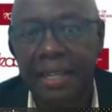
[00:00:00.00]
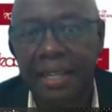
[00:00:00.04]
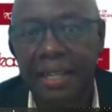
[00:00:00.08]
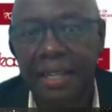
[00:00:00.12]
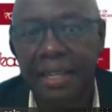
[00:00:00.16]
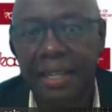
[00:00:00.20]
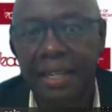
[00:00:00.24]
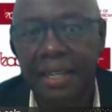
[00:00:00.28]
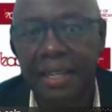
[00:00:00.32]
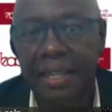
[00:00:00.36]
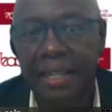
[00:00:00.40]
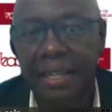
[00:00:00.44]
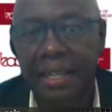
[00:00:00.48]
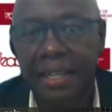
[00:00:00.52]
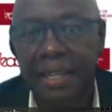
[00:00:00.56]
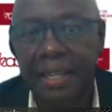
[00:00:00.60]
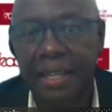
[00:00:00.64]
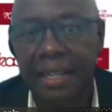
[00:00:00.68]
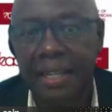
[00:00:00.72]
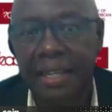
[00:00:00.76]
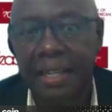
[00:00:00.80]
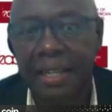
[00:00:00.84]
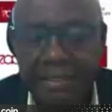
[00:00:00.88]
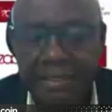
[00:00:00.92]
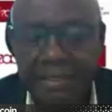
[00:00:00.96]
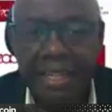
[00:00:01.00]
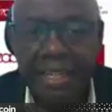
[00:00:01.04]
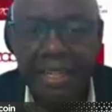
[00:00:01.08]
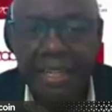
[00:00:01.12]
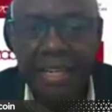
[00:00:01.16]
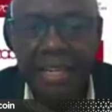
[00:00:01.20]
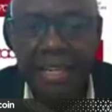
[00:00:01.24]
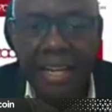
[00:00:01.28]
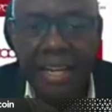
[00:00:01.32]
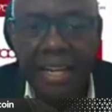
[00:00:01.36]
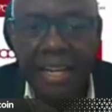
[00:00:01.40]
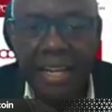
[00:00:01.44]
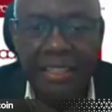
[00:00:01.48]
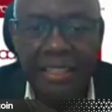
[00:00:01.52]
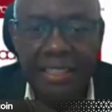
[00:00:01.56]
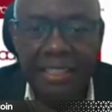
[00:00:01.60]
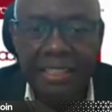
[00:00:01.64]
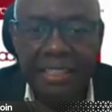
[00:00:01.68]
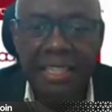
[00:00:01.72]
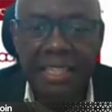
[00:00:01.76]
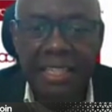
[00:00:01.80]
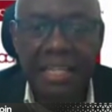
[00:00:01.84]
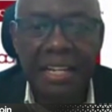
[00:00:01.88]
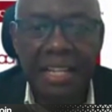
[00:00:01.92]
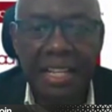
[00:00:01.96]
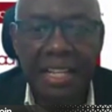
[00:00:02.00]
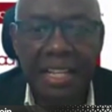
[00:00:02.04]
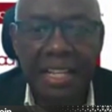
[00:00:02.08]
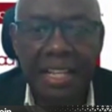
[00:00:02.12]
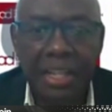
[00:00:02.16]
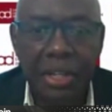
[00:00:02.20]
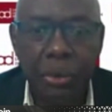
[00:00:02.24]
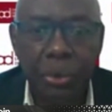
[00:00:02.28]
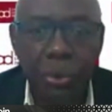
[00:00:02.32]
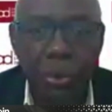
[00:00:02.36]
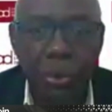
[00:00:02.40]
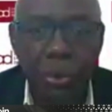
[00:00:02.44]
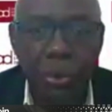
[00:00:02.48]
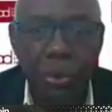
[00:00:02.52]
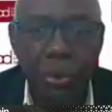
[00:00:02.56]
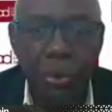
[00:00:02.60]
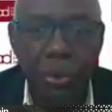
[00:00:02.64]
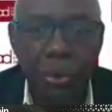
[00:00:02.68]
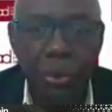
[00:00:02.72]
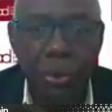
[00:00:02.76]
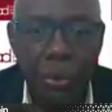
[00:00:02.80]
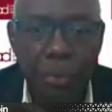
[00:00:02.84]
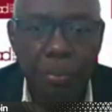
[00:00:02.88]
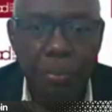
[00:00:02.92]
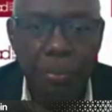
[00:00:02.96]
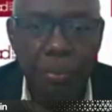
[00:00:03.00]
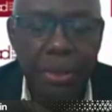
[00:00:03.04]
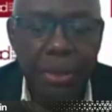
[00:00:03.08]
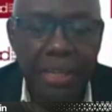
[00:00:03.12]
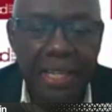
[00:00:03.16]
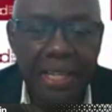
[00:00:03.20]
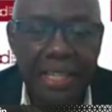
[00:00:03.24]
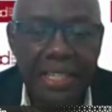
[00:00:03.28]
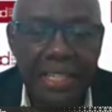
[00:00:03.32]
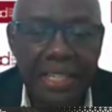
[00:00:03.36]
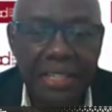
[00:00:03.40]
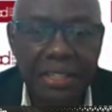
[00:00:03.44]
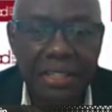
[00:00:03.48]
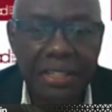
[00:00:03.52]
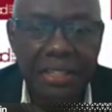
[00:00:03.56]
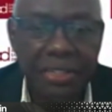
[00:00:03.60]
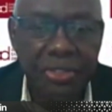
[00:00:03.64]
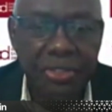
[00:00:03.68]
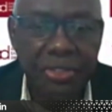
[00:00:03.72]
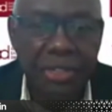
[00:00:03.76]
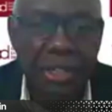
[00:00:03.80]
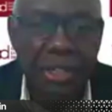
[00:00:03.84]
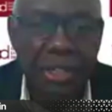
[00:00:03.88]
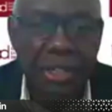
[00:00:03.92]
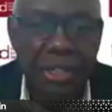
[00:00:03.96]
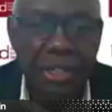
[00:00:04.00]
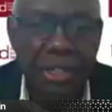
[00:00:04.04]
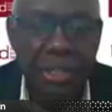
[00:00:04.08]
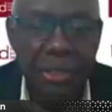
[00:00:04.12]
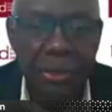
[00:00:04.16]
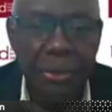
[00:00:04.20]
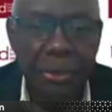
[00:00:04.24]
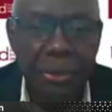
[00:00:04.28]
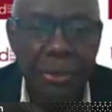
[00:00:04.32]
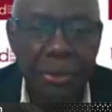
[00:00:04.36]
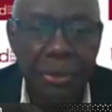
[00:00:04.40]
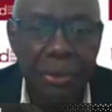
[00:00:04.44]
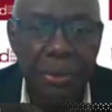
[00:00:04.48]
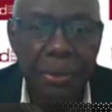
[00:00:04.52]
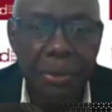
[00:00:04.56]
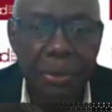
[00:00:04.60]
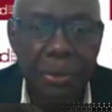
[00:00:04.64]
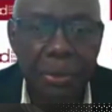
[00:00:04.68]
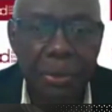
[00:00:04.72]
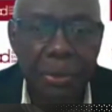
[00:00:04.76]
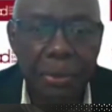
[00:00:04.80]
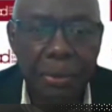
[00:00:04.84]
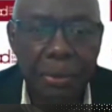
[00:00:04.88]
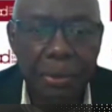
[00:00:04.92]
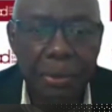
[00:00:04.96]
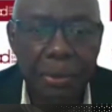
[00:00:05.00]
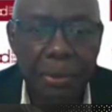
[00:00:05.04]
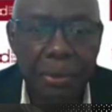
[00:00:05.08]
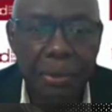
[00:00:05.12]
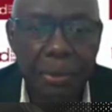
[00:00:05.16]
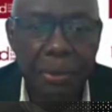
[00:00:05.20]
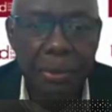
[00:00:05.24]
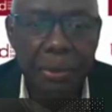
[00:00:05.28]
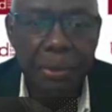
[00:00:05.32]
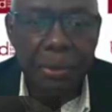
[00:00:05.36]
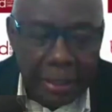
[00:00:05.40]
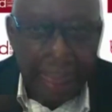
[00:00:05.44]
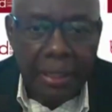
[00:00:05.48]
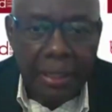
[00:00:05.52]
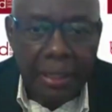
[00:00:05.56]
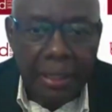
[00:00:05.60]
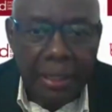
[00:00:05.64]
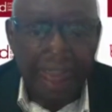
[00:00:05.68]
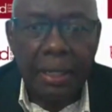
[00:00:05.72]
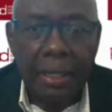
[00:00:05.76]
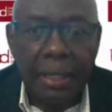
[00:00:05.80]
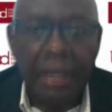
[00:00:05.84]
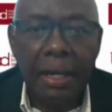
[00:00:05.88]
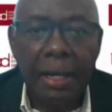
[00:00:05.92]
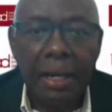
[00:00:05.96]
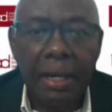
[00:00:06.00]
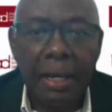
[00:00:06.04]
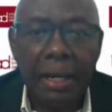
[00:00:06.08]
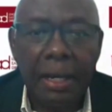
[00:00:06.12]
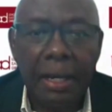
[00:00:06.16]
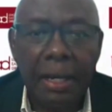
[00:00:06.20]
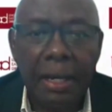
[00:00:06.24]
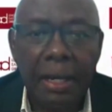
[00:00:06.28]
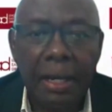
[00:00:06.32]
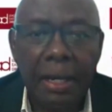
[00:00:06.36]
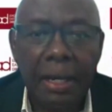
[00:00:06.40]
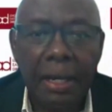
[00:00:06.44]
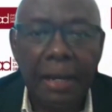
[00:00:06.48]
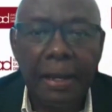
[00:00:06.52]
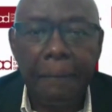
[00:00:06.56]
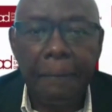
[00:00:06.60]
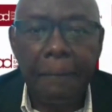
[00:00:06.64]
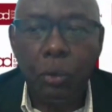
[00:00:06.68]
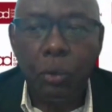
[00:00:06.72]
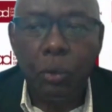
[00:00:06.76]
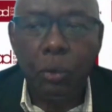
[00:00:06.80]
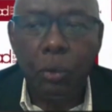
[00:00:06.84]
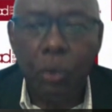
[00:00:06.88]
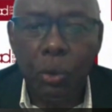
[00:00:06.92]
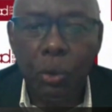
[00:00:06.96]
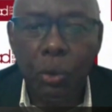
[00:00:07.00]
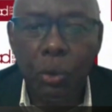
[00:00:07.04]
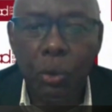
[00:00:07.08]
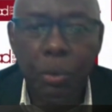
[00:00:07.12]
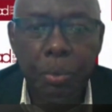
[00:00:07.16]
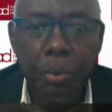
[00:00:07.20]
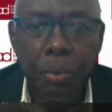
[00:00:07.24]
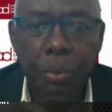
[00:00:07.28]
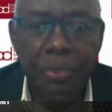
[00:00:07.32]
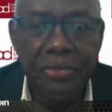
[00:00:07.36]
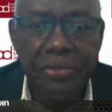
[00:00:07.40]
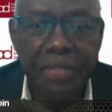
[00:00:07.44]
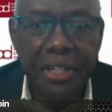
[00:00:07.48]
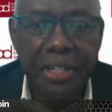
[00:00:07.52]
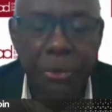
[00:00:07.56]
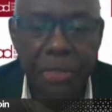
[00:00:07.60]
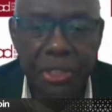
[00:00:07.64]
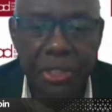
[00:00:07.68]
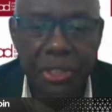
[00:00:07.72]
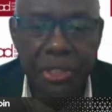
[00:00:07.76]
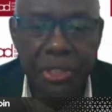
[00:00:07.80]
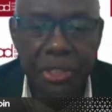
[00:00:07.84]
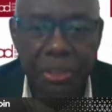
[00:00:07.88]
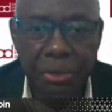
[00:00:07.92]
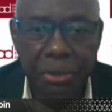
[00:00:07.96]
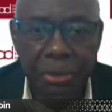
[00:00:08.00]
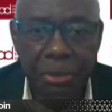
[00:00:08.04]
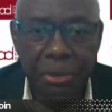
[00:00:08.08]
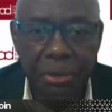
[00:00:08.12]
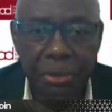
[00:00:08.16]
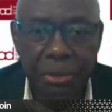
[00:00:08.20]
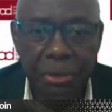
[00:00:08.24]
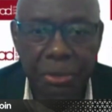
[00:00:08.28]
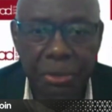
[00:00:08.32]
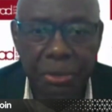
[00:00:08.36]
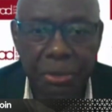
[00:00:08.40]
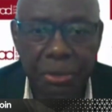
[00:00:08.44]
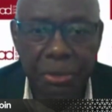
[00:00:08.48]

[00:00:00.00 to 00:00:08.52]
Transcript: But I think understanding the role plays a very critical, will be very critical for you.